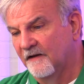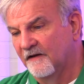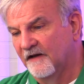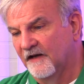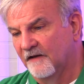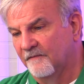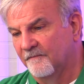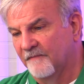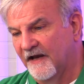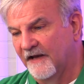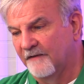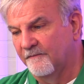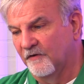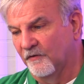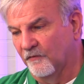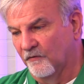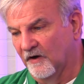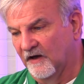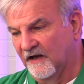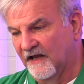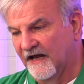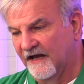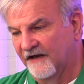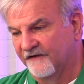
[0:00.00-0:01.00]
it made me
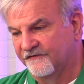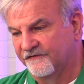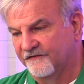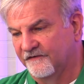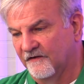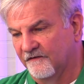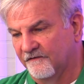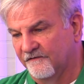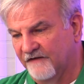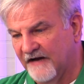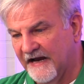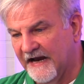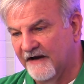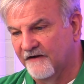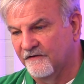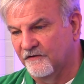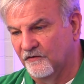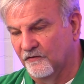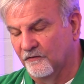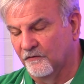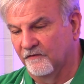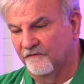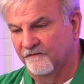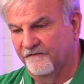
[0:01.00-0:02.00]
realize the
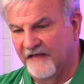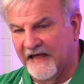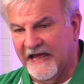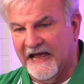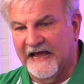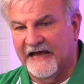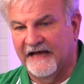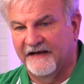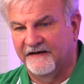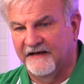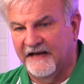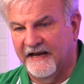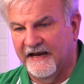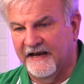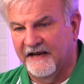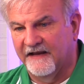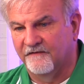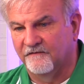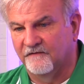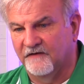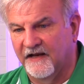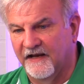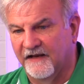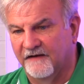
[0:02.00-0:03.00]
value of that
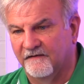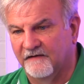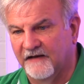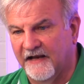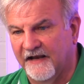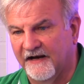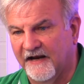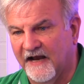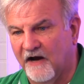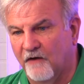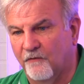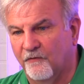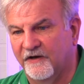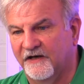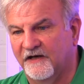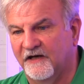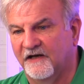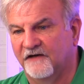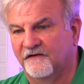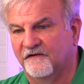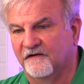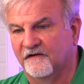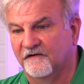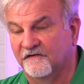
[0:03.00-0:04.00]
and how we
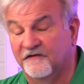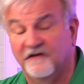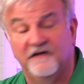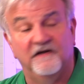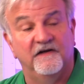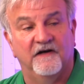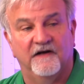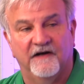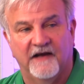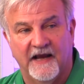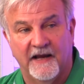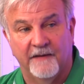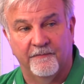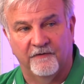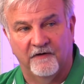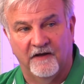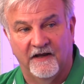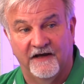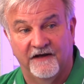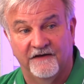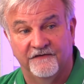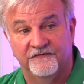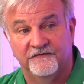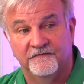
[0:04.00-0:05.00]
need to continue to
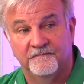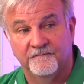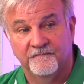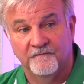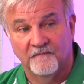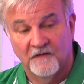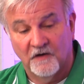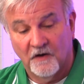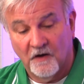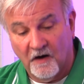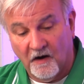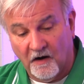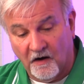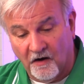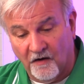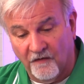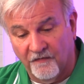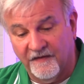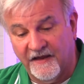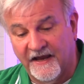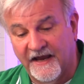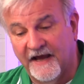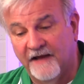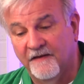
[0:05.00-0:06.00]
capitalize
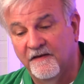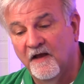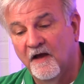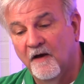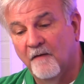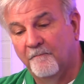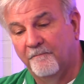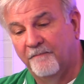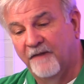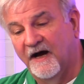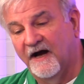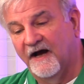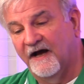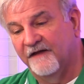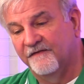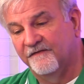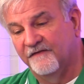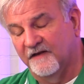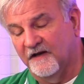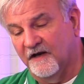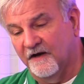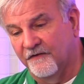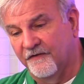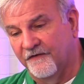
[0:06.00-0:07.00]
on that.
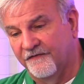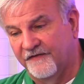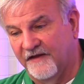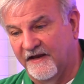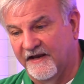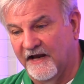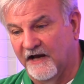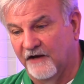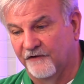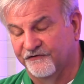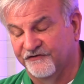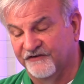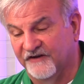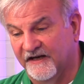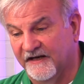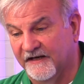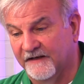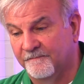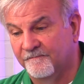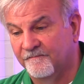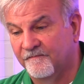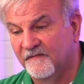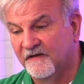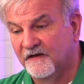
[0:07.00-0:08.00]
But the other thing I'll
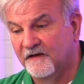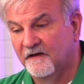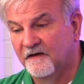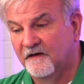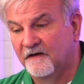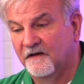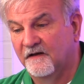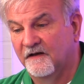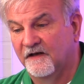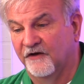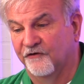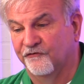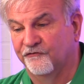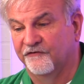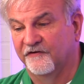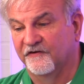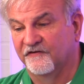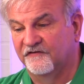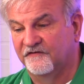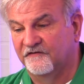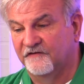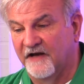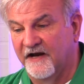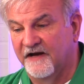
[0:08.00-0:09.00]
say is
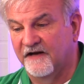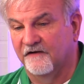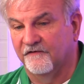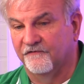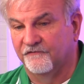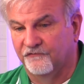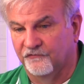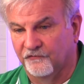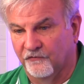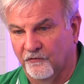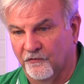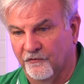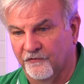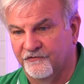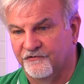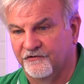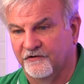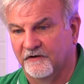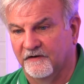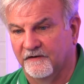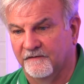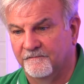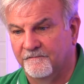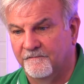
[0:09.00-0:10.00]
the state of
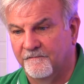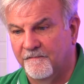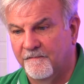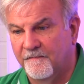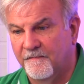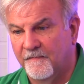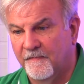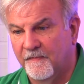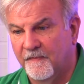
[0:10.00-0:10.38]
Georgia